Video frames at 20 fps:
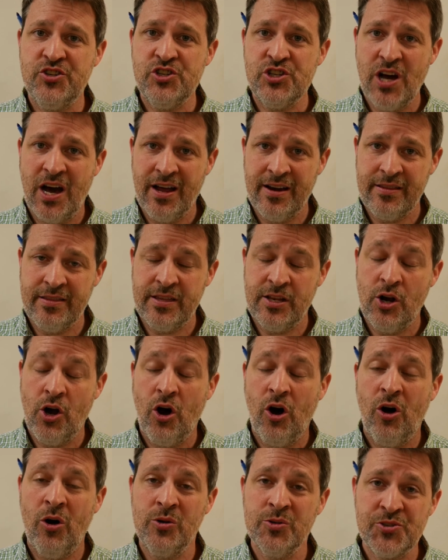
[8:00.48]
Jonathan
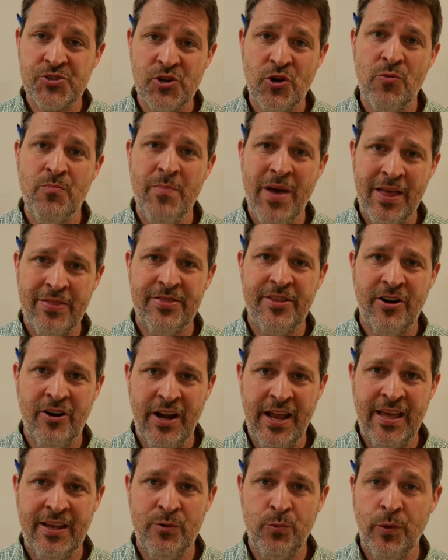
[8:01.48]
also met their
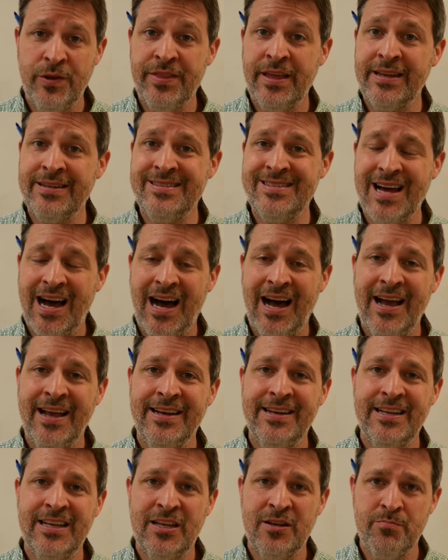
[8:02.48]
end when they
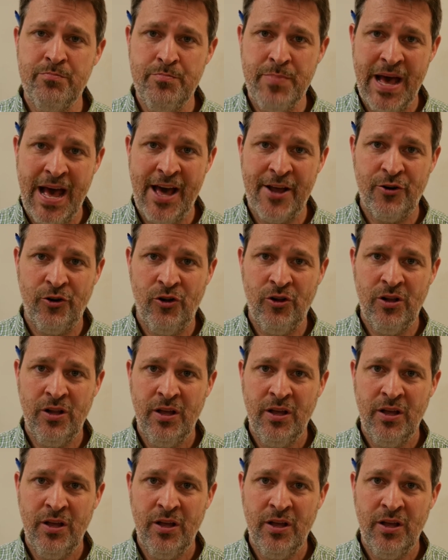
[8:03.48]
died in battle.